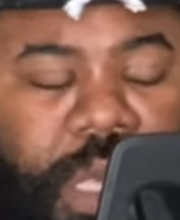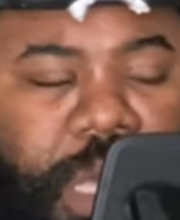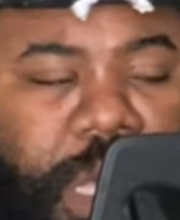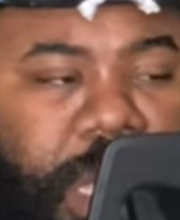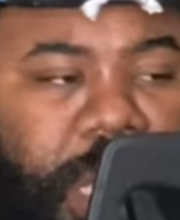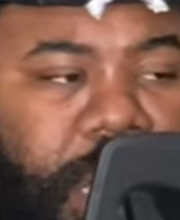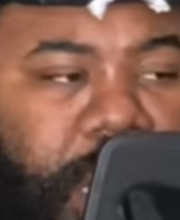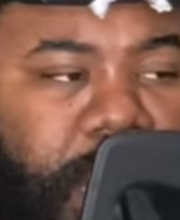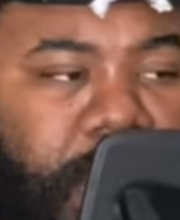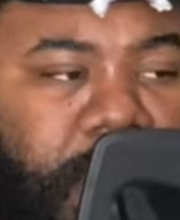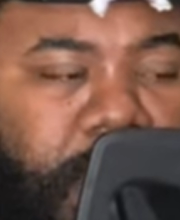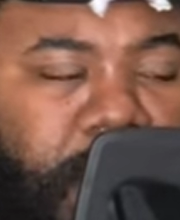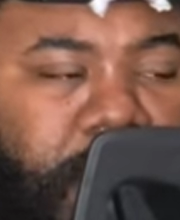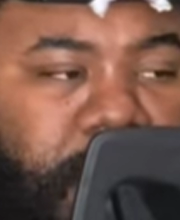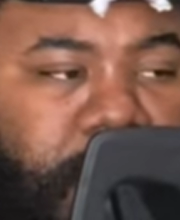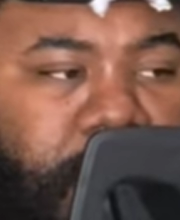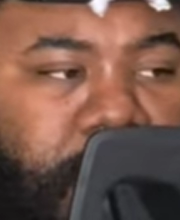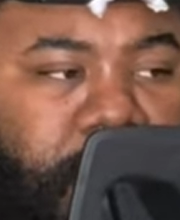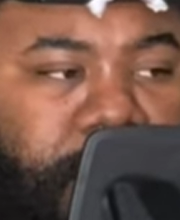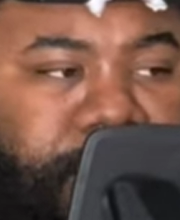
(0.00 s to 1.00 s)

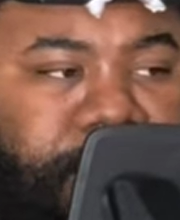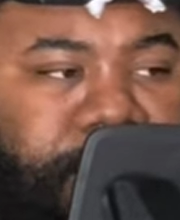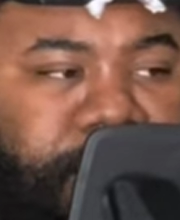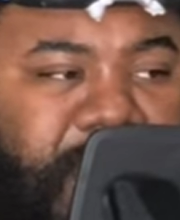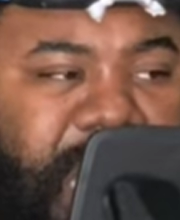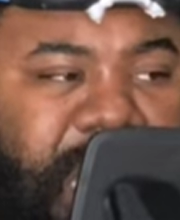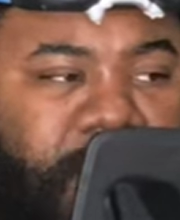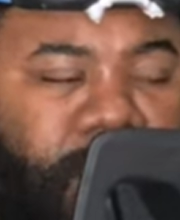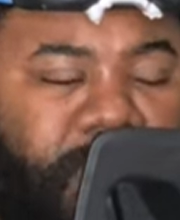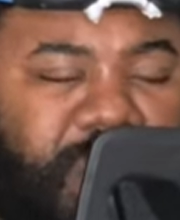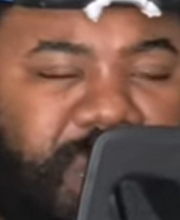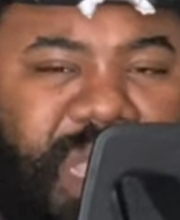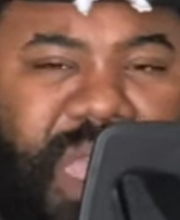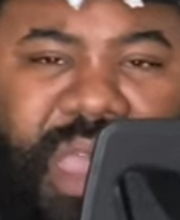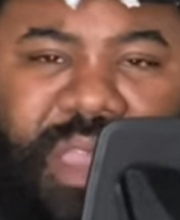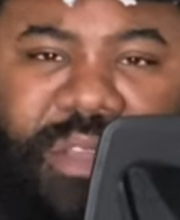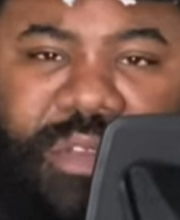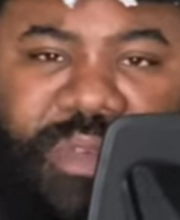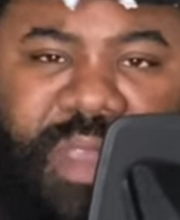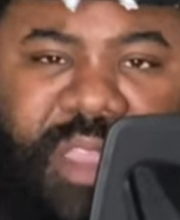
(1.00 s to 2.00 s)
I don't want to say
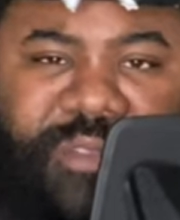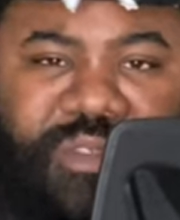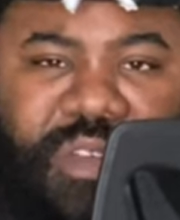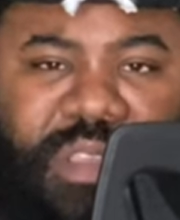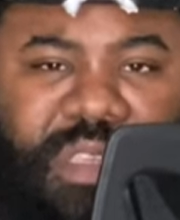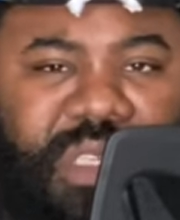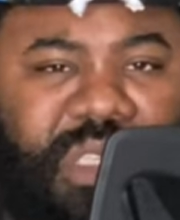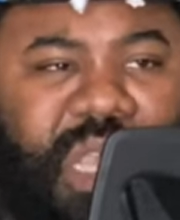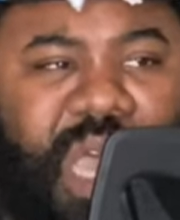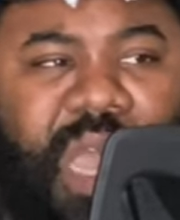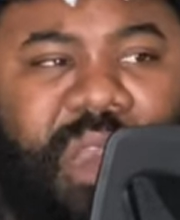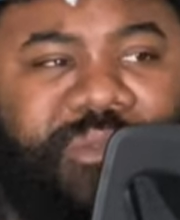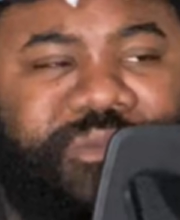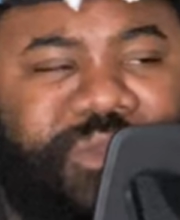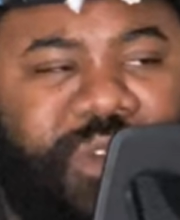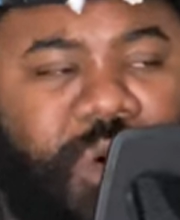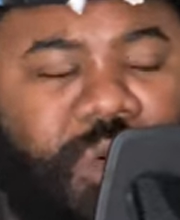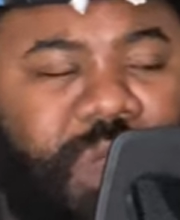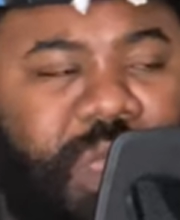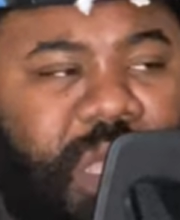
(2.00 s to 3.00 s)
ungrateful, just
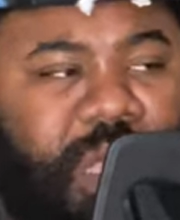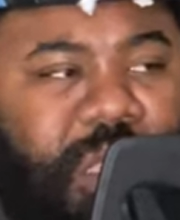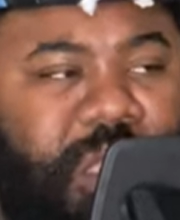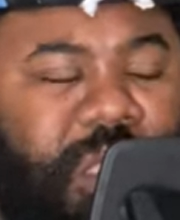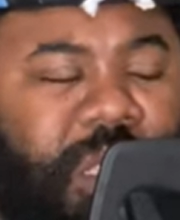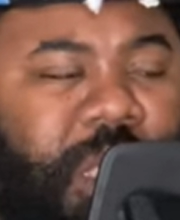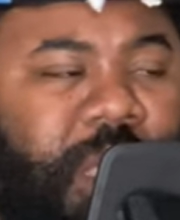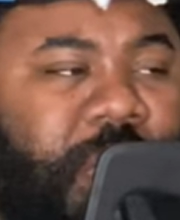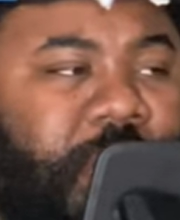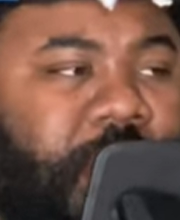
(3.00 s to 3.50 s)
unfocused.